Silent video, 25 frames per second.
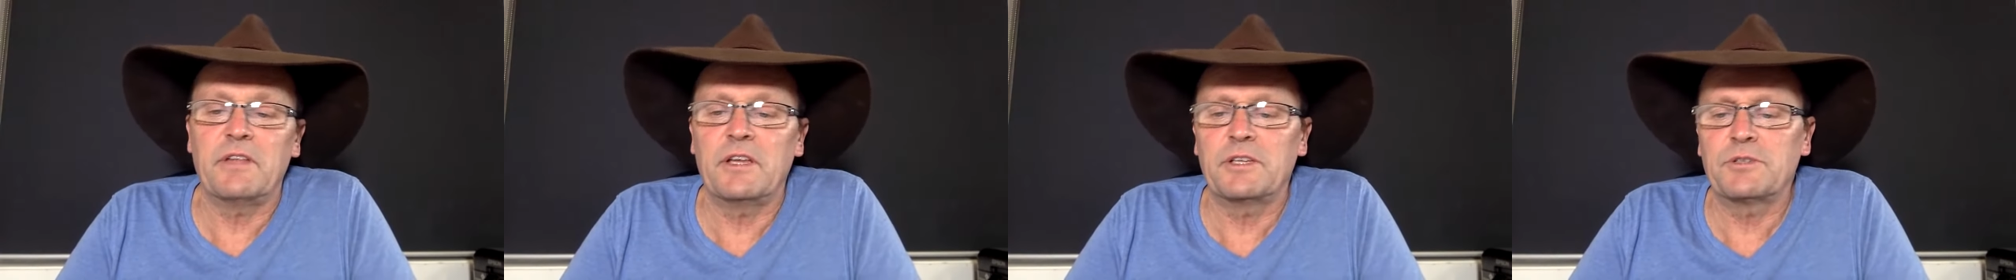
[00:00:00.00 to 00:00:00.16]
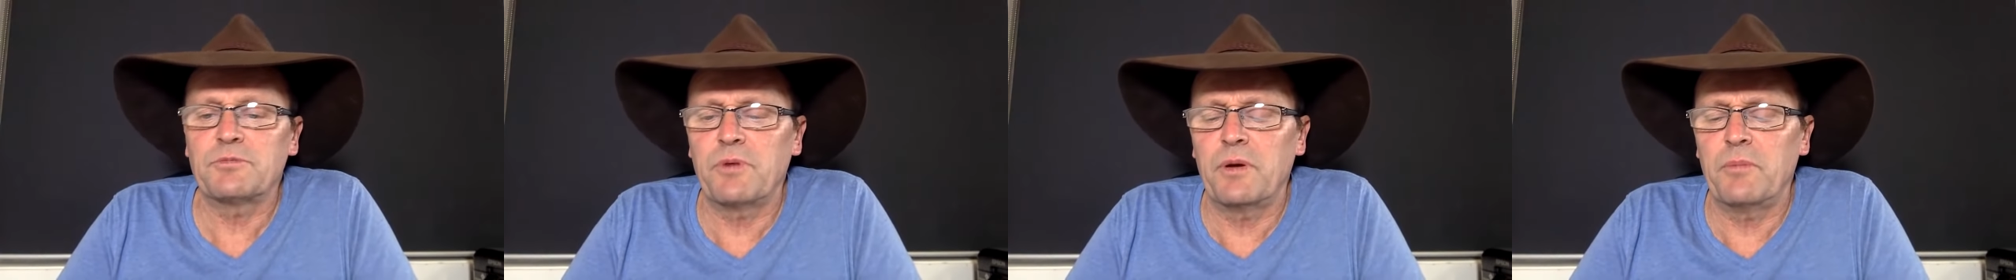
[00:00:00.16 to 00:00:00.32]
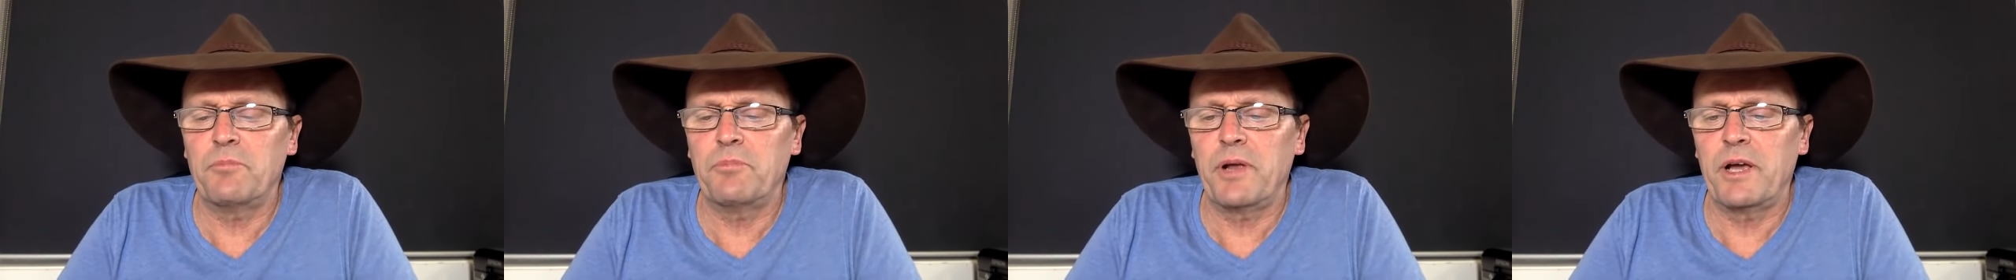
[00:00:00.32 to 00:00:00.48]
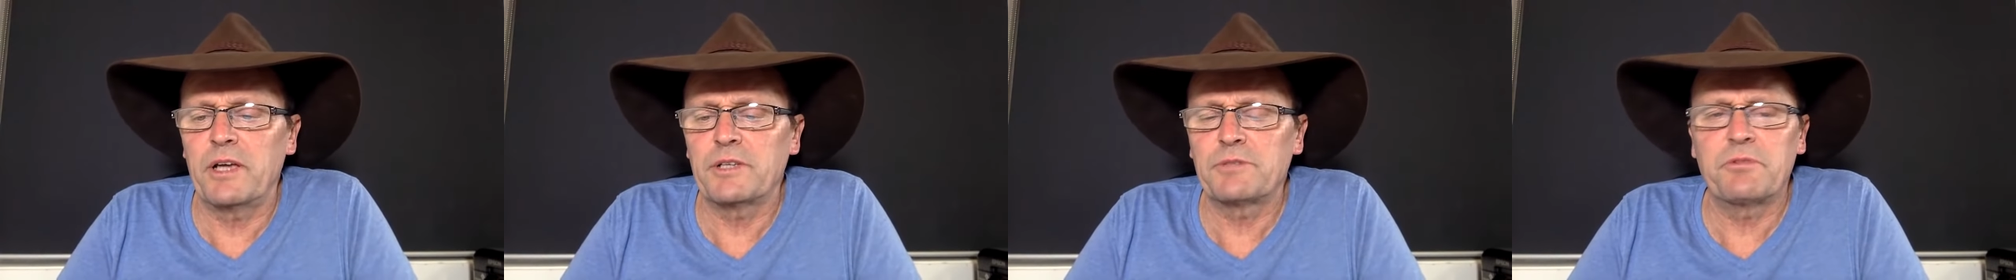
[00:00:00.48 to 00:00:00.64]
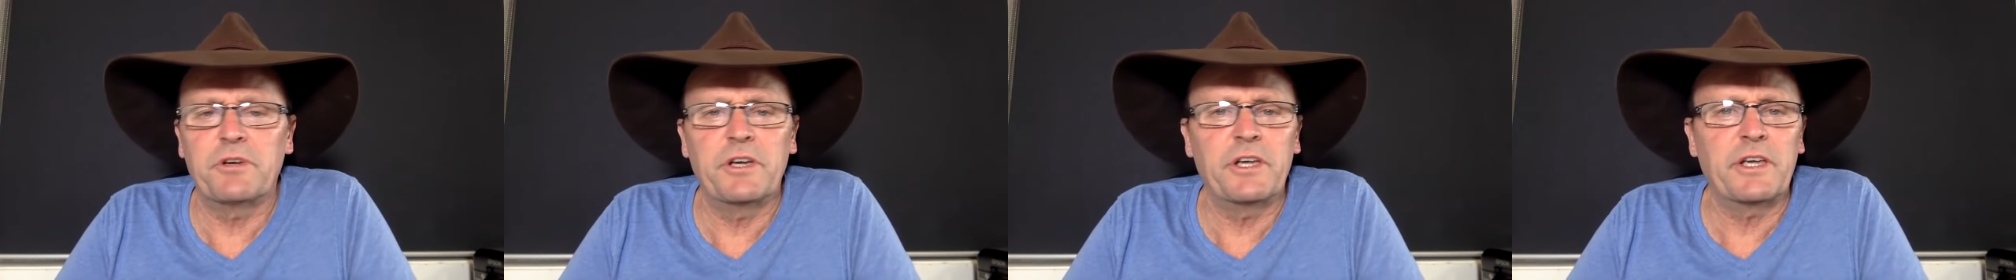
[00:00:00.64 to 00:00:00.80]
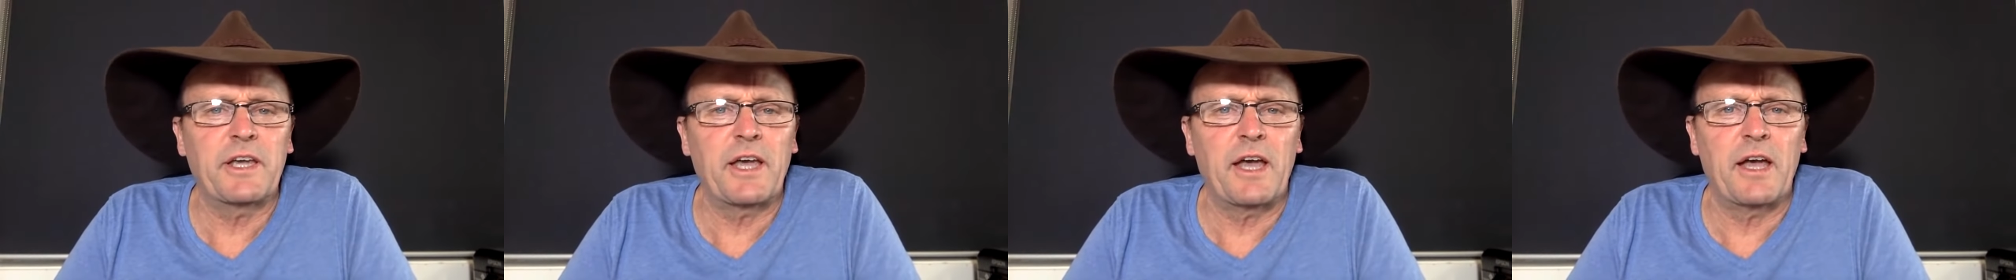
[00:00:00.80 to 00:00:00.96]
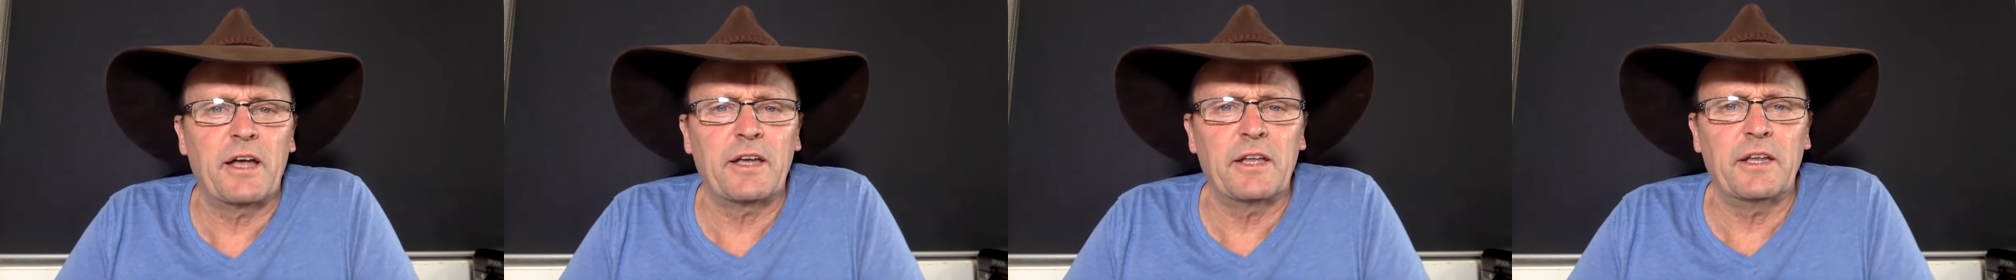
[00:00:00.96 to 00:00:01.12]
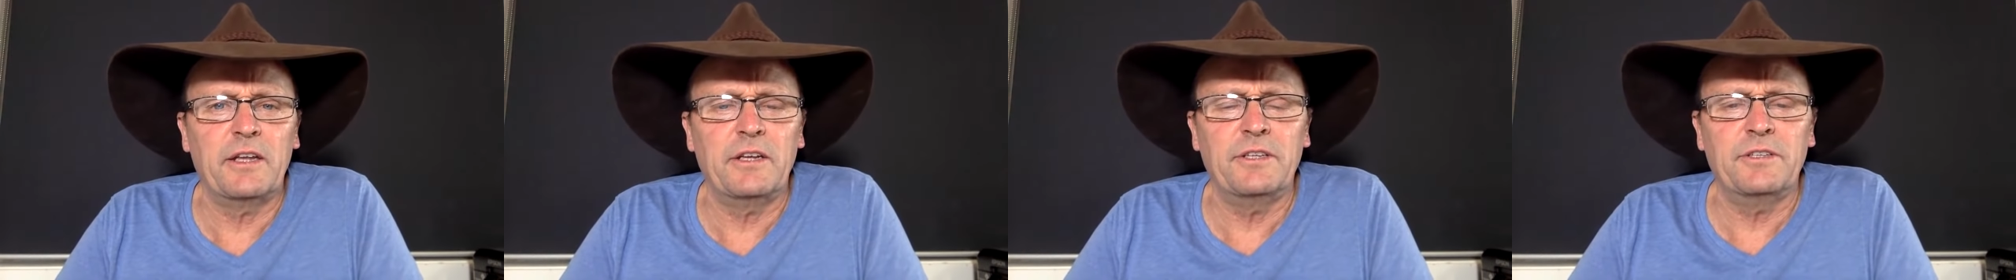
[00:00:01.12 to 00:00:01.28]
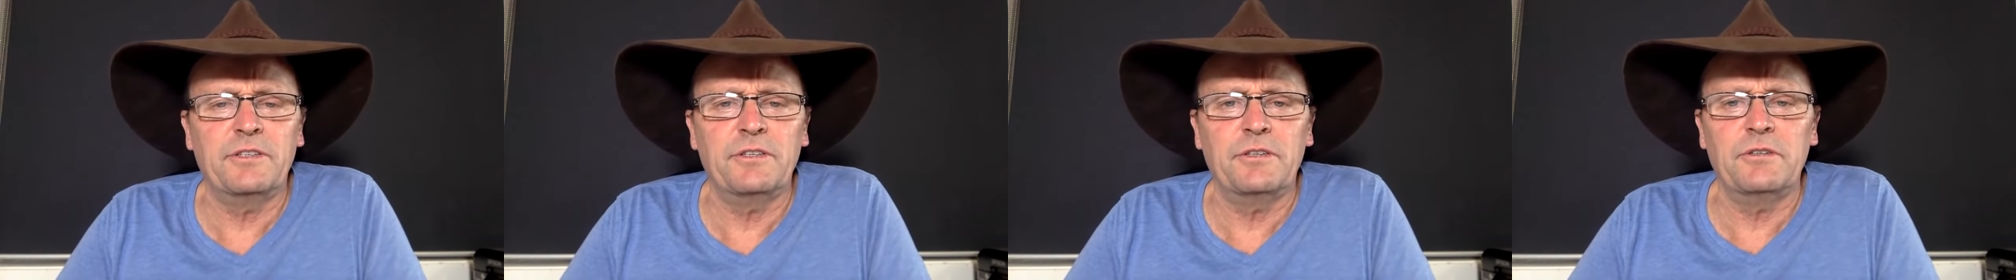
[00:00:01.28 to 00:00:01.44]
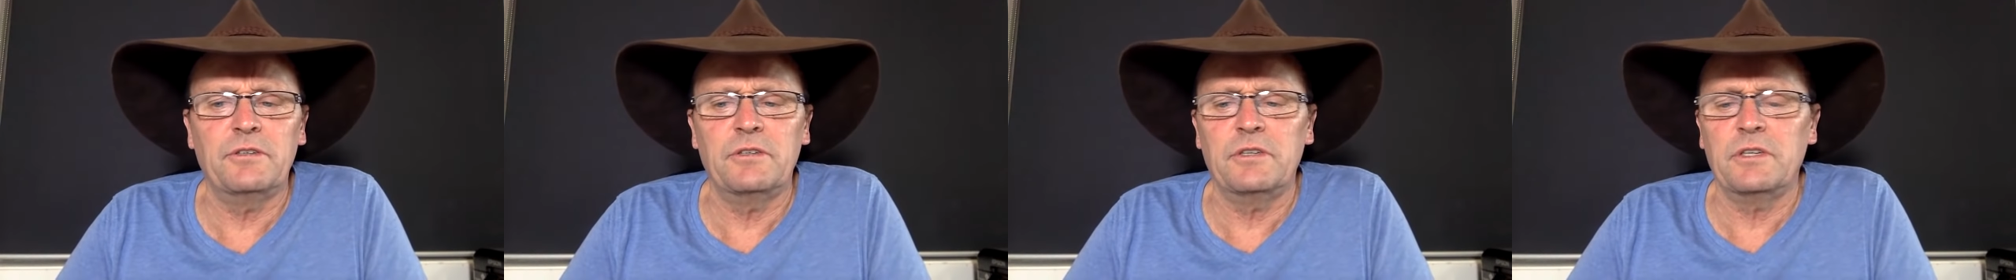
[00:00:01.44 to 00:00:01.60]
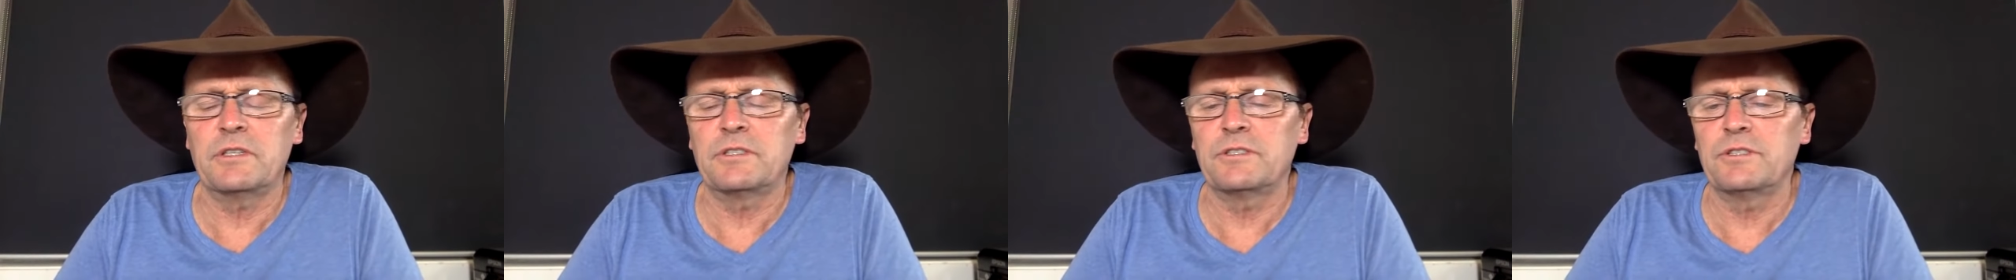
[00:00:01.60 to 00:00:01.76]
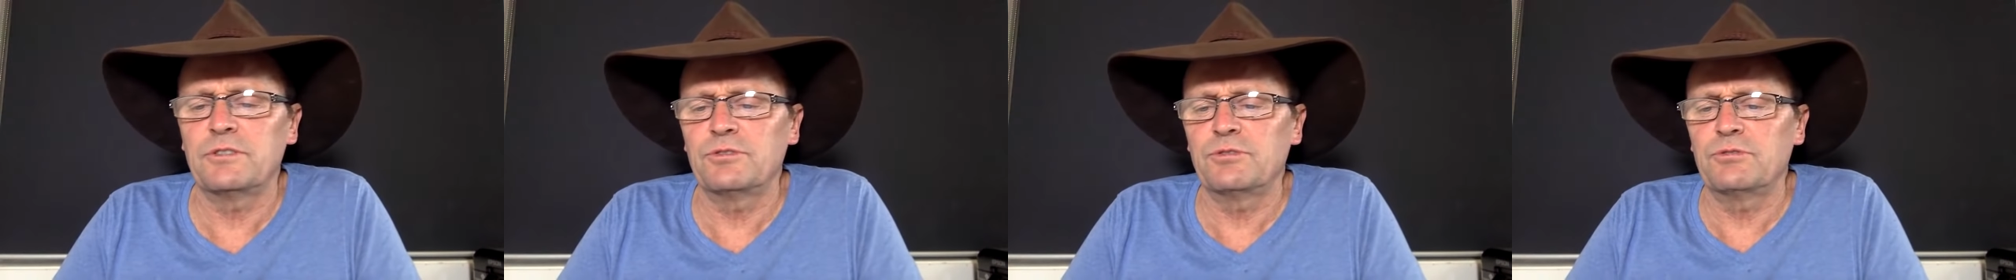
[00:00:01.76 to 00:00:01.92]
that's one place where you can't get into
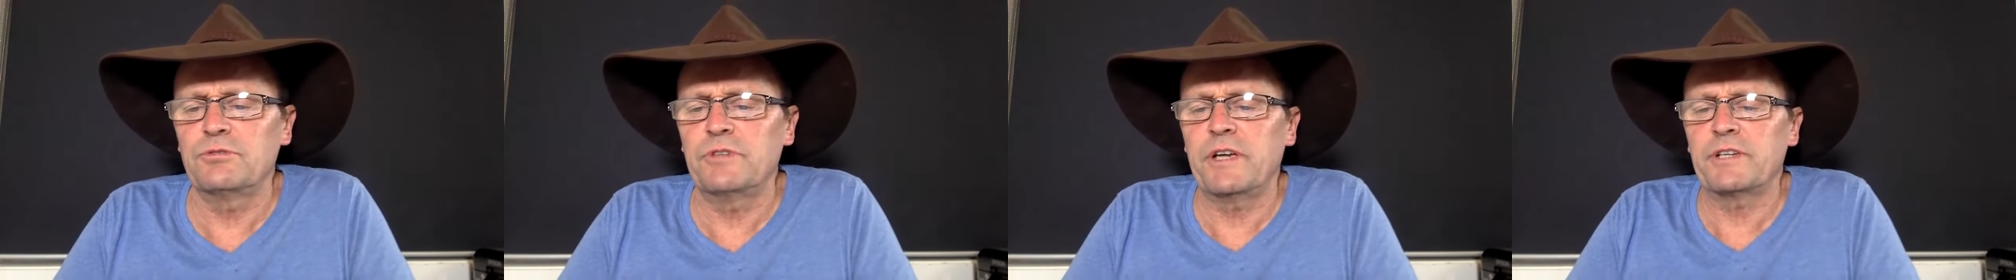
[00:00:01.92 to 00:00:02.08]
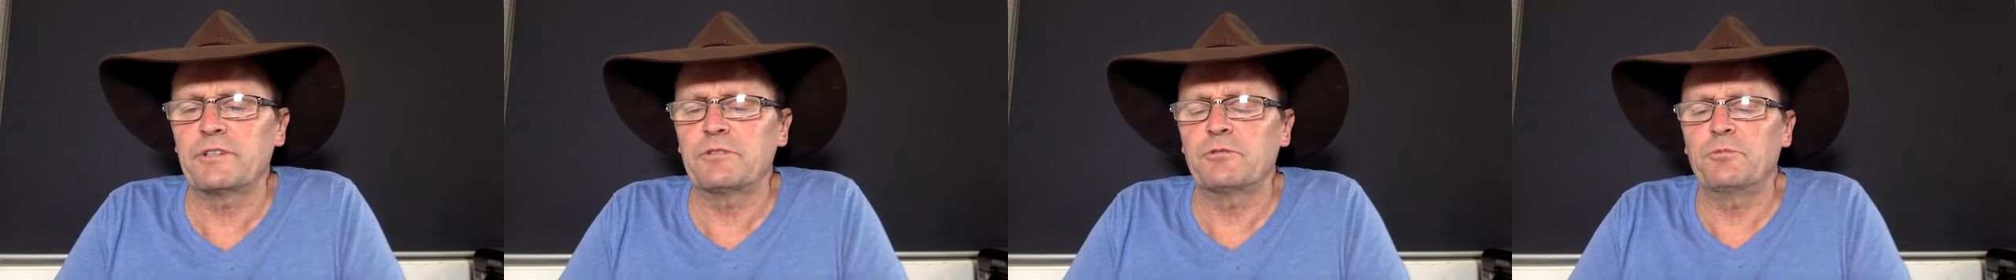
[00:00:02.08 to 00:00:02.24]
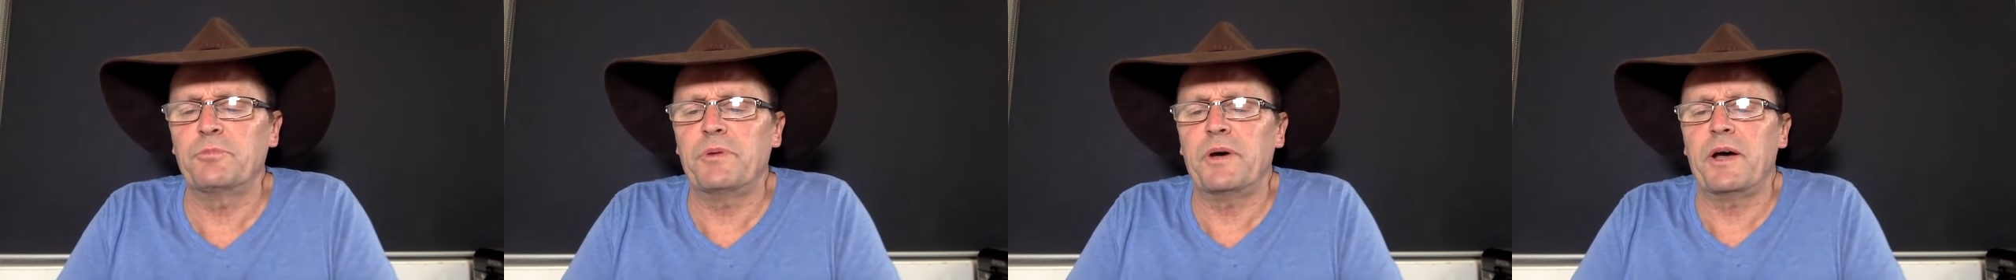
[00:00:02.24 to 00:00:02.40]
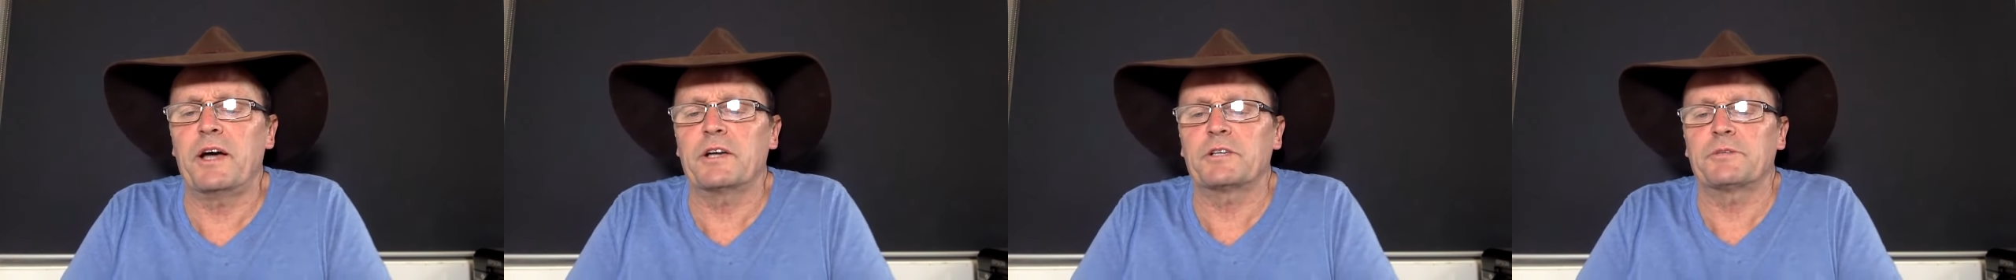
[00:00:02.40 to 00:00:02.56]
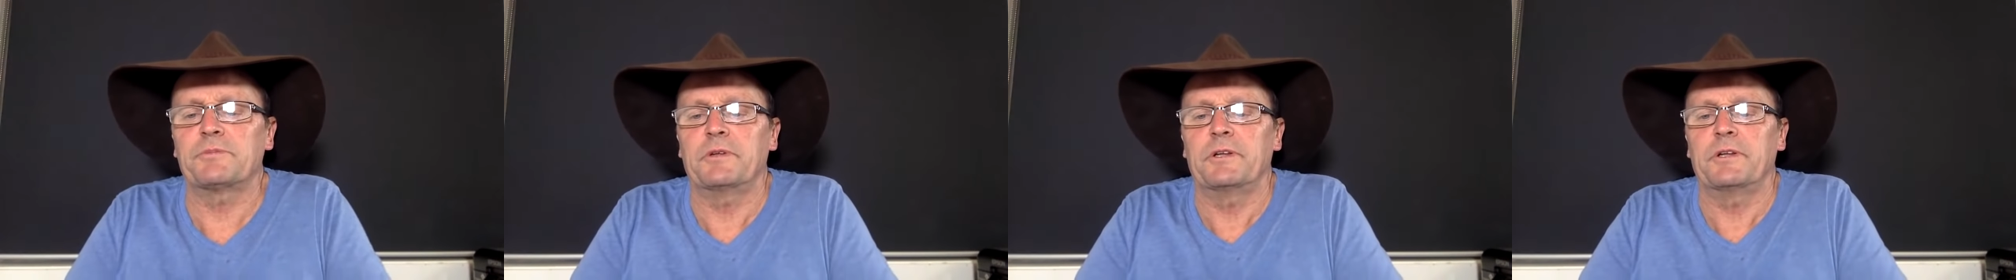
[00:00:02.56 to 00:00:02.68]
because it's all national parks.